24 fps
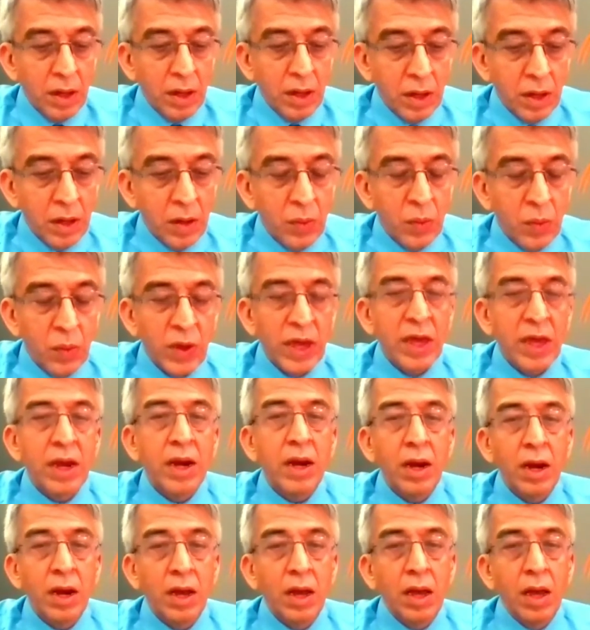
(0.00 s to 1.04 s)
uh,
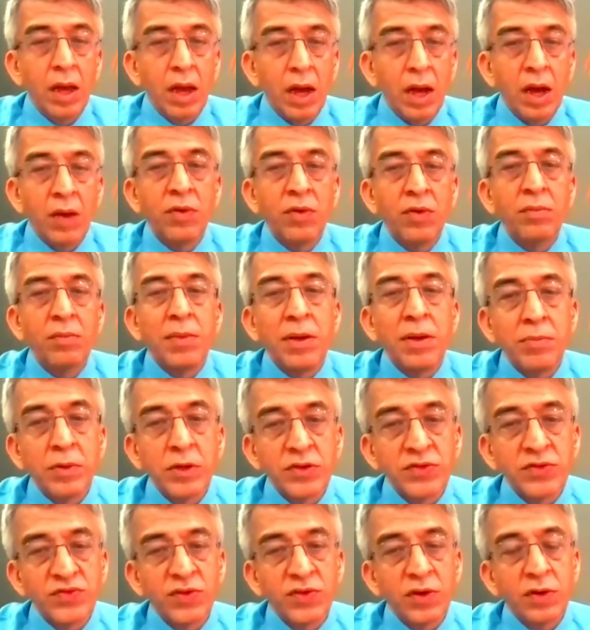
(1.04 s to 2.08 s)
where our
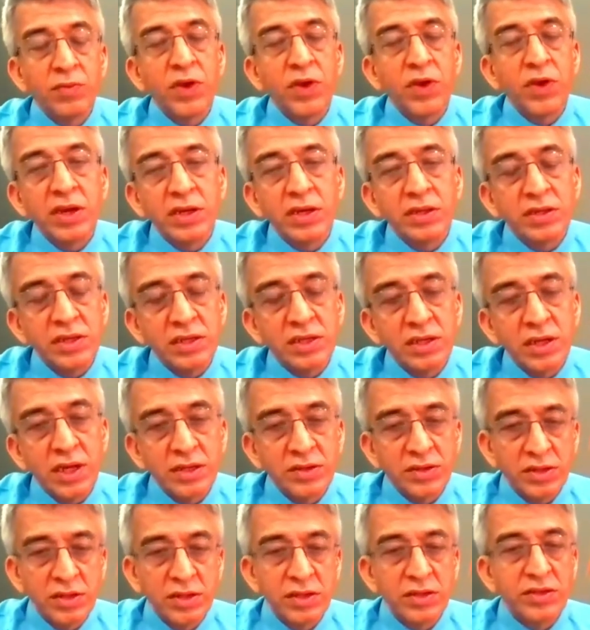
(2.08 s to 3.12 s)
members from various
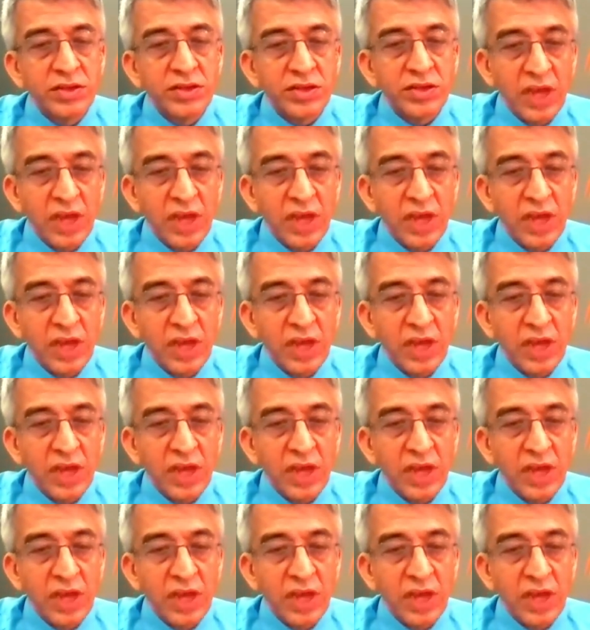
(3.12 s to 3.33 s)
industrial